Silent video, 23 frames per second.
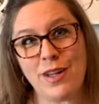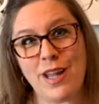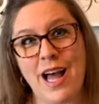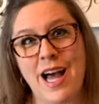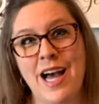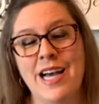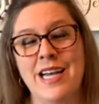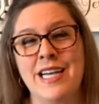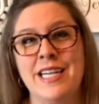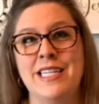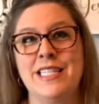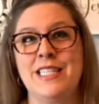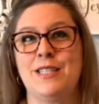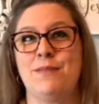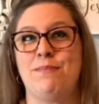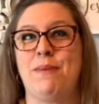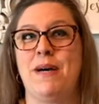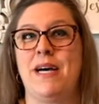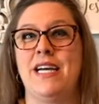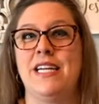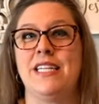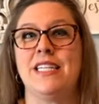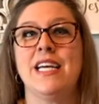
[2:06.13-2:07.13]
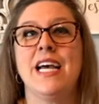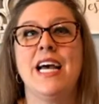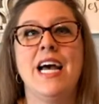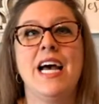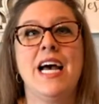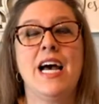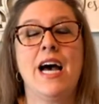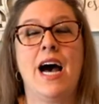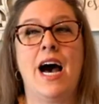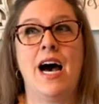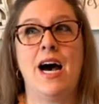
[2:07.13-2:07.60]
lines, but
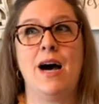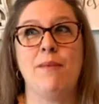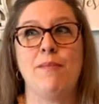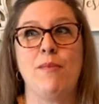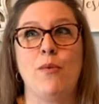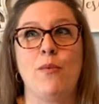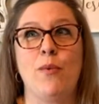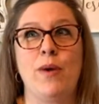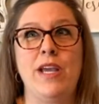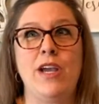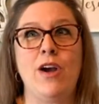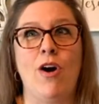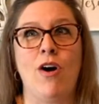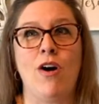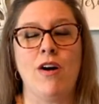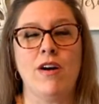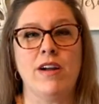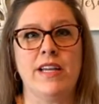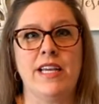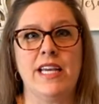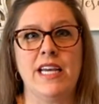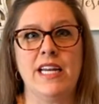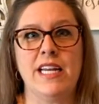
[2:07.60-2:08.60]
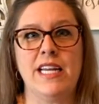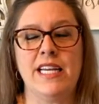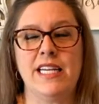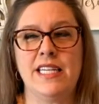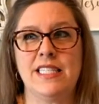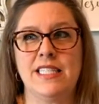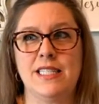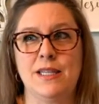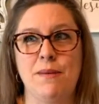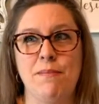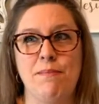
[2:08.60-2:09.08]
um, we are getting
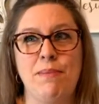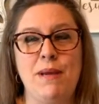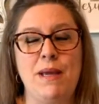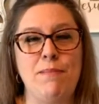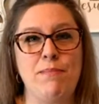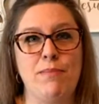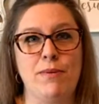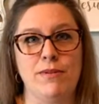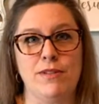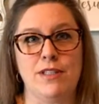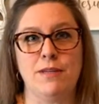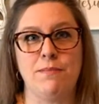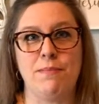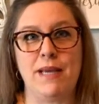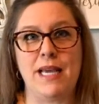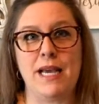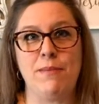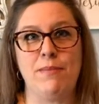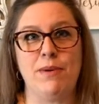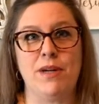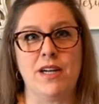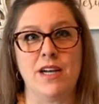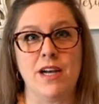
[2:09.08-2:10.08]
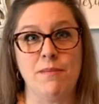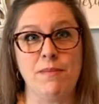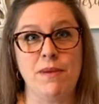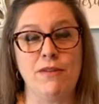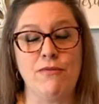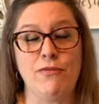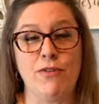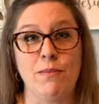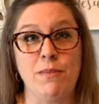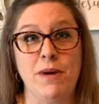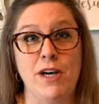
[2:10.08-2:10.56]
some people to be able to come
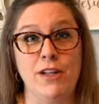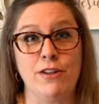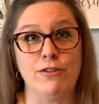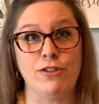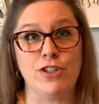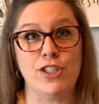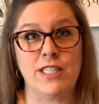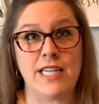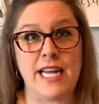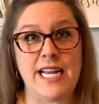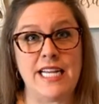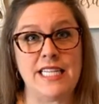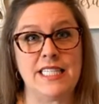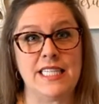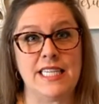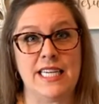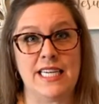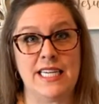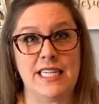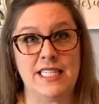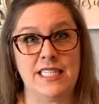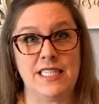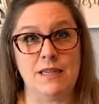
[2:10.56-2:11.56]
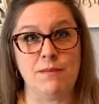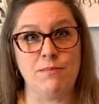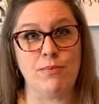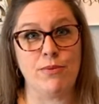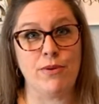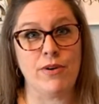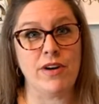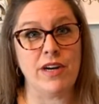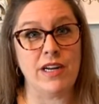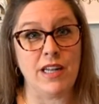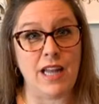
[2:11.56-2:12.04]
in from other states and get
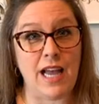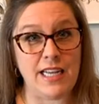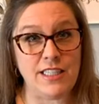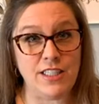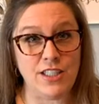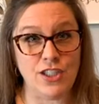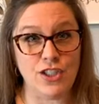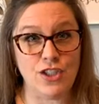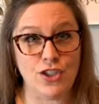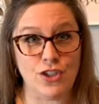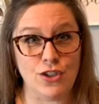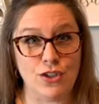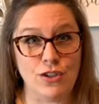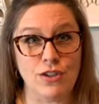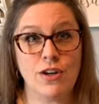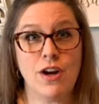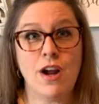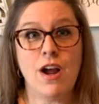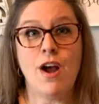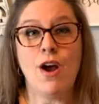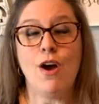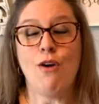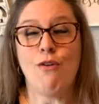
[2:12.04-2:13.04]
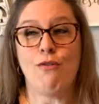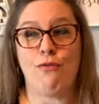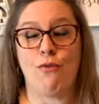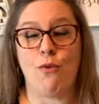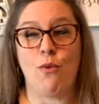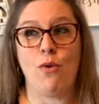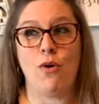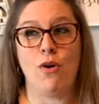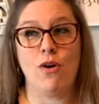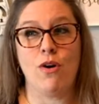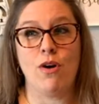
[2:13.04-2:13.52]
temporary licensure
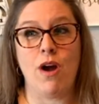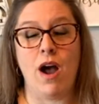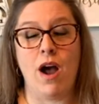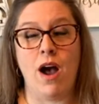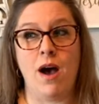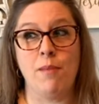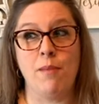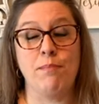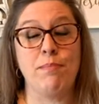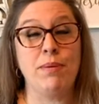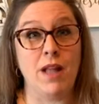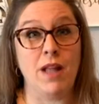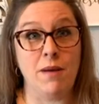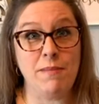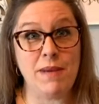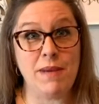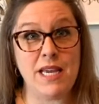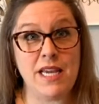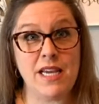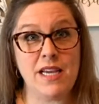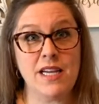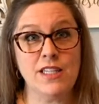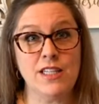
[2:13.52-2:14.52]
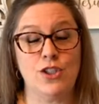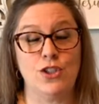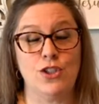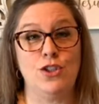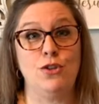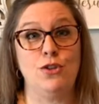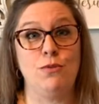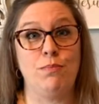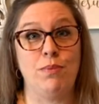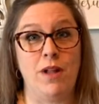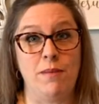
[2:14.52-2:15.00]
for um, plumbing to
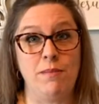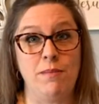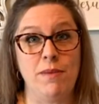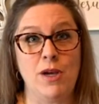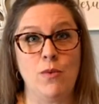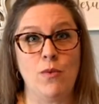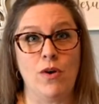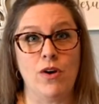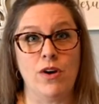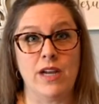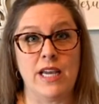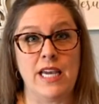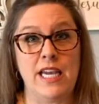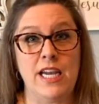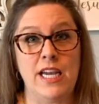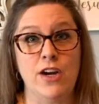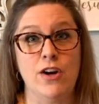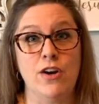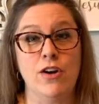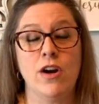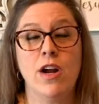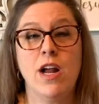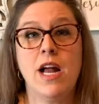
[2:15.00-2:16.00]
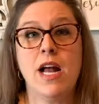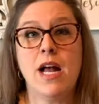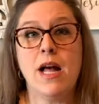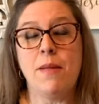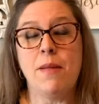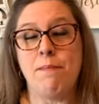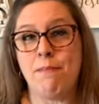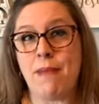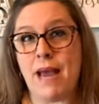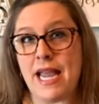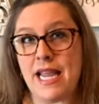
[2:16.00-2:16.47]
do plumbing work here.
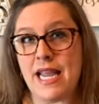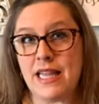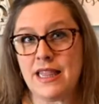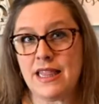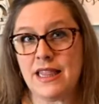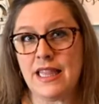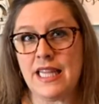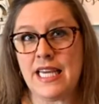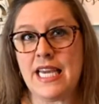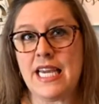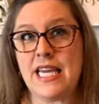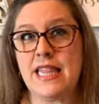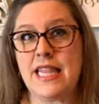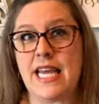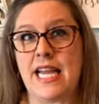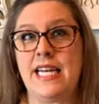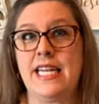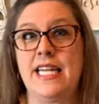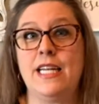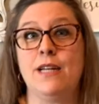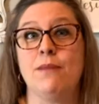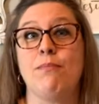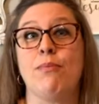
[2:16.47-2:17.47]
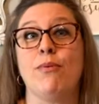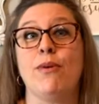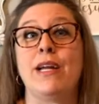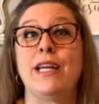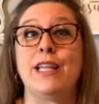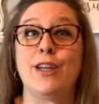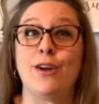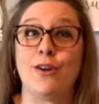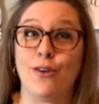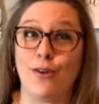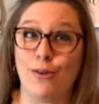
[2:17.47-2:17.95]
Mainly, they need to bring
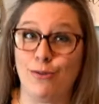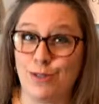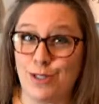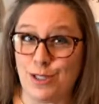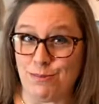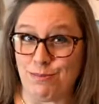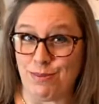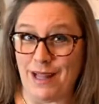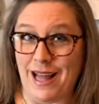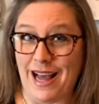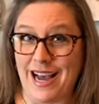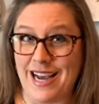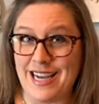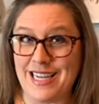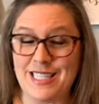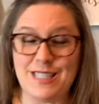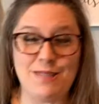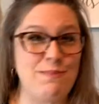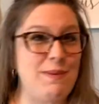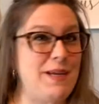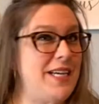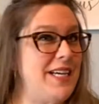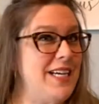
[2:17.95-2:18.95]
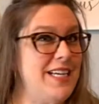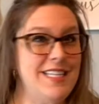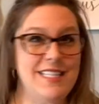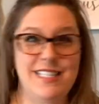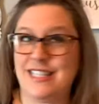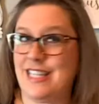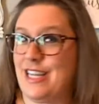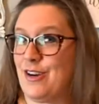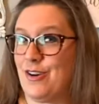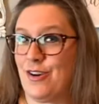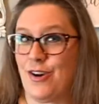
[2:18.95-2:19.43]
their own supplies
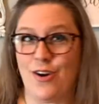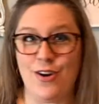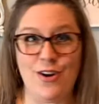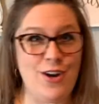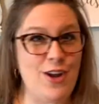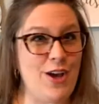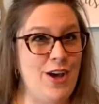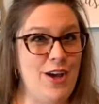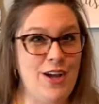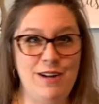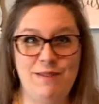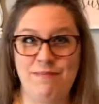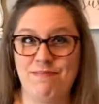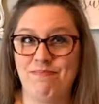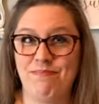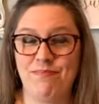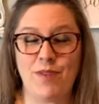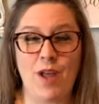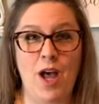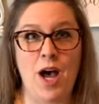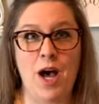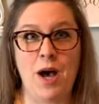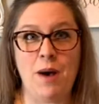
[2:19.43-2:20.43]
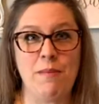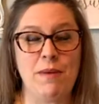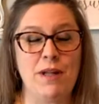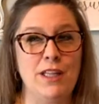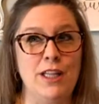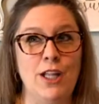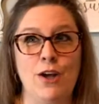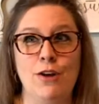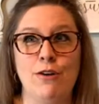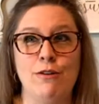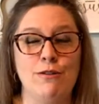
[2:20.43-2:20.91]
because there are none. Um,
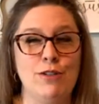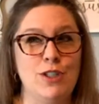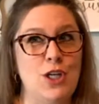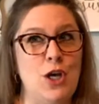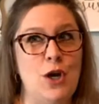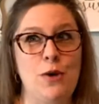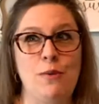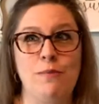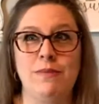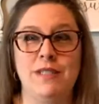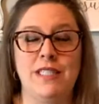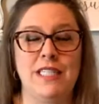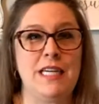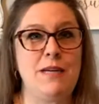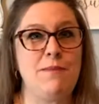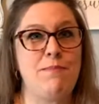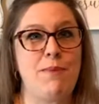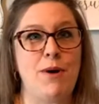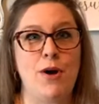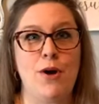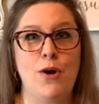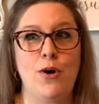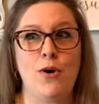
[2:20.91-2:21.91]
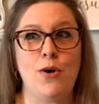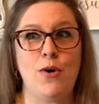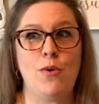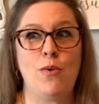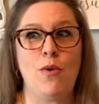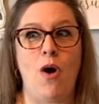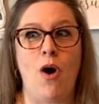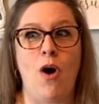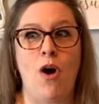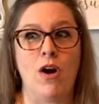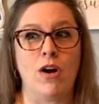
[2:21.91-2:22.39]
Lowe's, Home
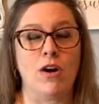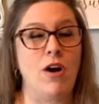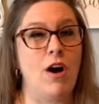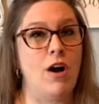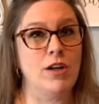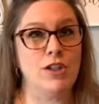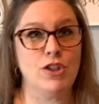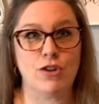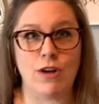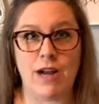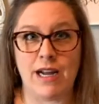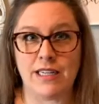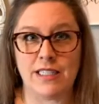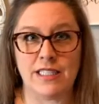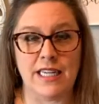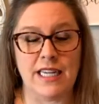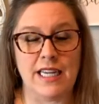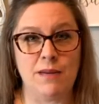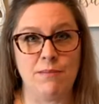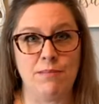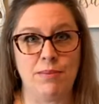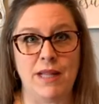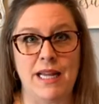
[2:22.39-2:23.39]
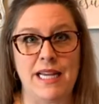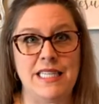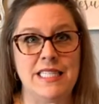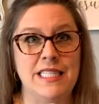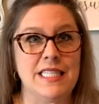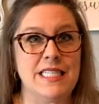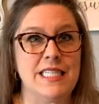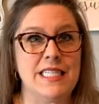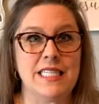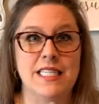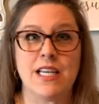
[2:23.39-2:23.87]
Depot, our contracting
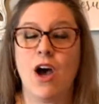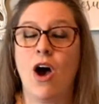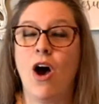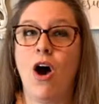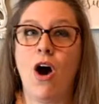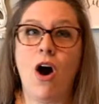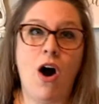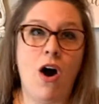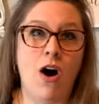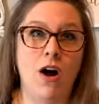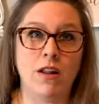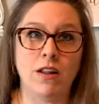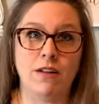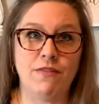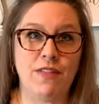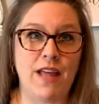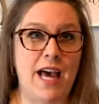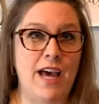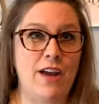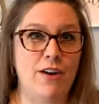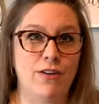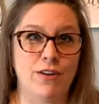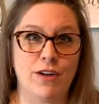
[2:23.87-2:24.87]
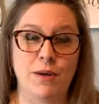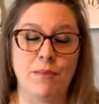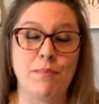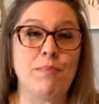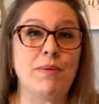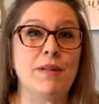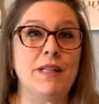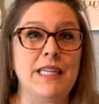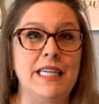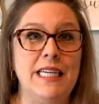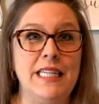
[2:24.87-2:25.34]
places, all of that are
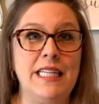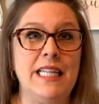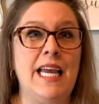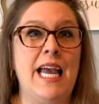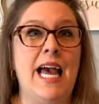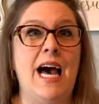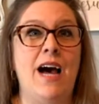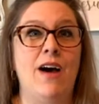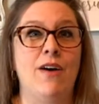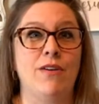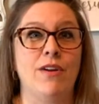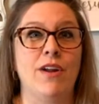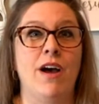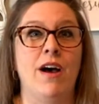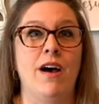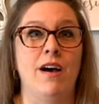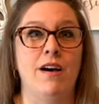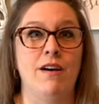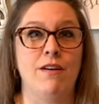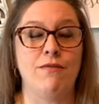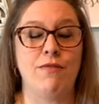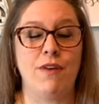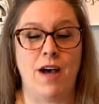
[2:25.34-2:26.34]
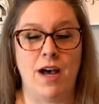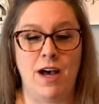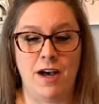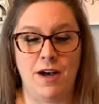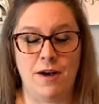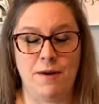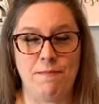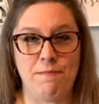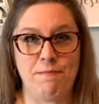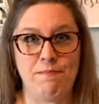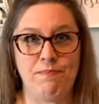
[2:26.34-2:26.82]
completely out of
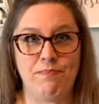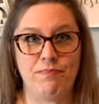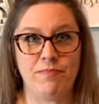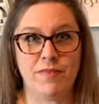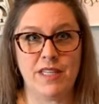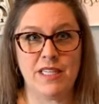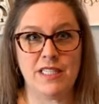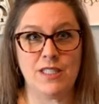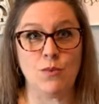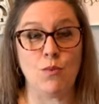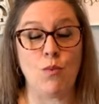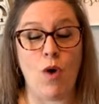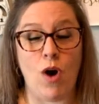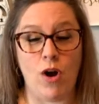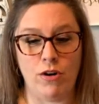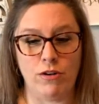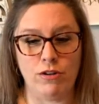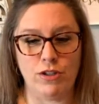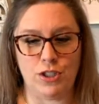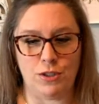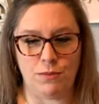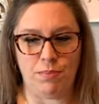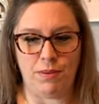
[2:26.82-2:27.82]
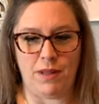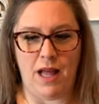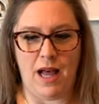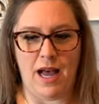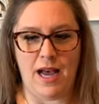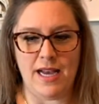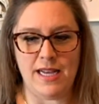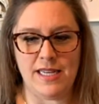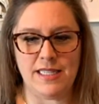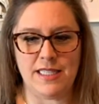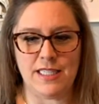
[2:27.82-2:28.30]
um, water
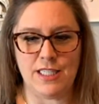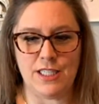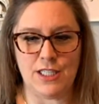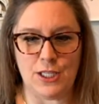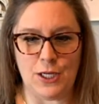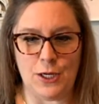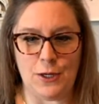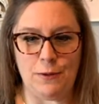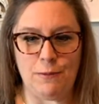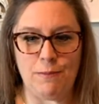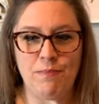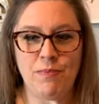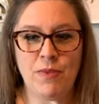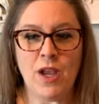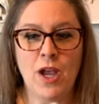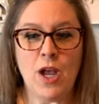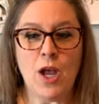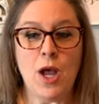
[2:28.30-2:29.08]
supplies. So,